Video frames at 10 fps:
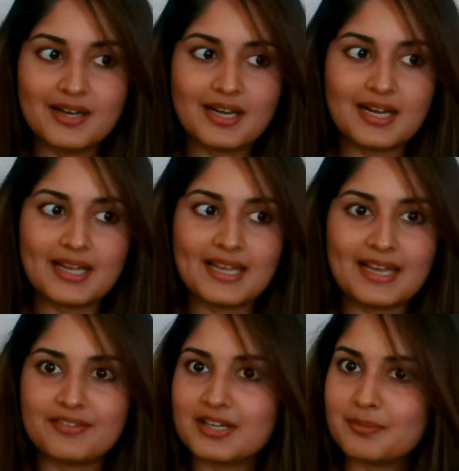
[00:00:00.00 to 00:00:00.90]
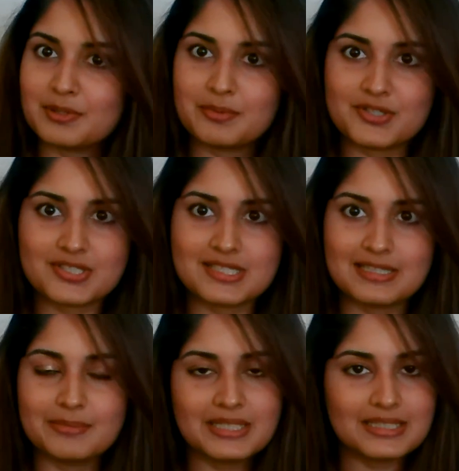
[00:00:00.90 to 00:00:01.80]
I have a couple of boxes
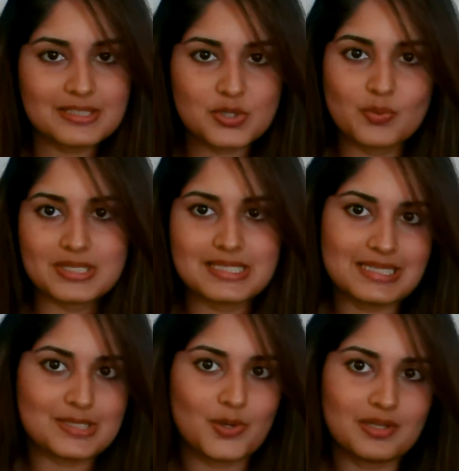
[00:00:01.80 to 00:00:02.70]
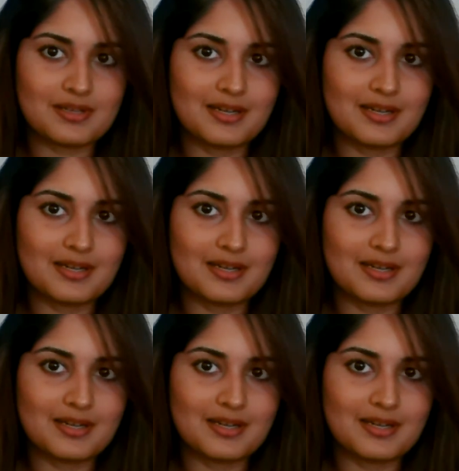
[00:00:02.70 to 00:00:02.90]
coming in so once that's all